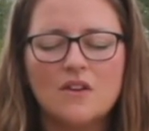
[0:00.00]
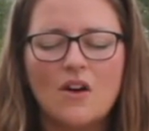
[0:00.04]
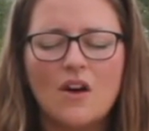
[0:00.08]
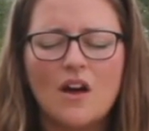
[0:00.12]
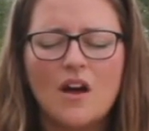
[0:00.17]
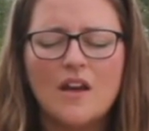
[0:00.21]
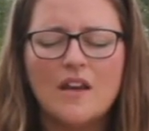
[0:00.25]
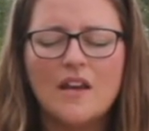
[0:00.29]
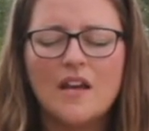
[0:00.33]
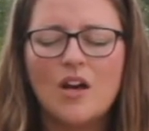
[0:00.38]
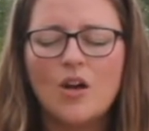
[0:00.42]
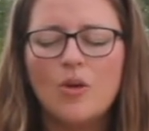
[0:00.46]

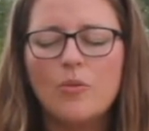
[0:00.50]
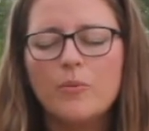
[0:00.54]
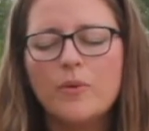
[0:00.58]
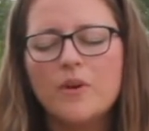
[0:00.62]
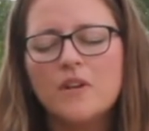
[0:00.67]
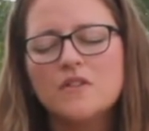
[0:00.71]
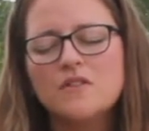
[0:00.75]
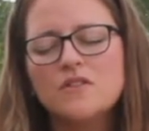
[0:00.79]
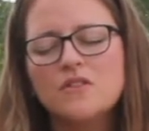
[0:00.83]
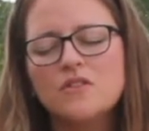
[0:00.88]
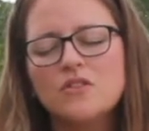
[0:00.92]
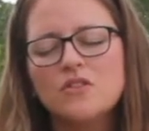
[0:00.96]
God, help
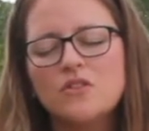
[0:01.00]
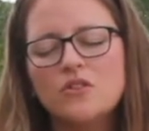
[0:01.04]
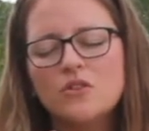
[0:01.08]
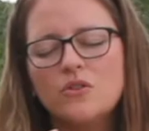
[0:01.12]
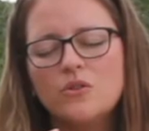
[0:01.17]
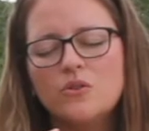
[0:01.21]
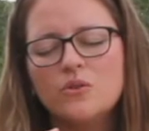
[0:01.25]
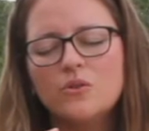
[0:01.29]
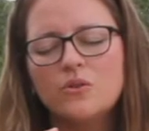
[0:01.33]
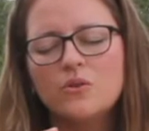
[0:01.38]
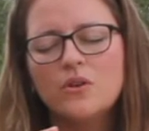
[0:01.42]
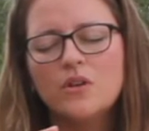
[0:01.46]
us
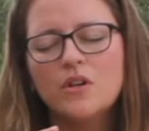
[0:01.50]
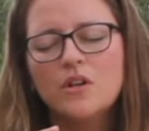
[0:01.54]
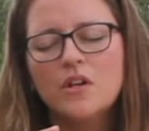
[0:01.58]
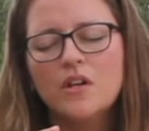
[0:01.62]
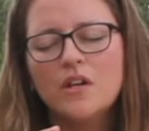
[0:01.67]
to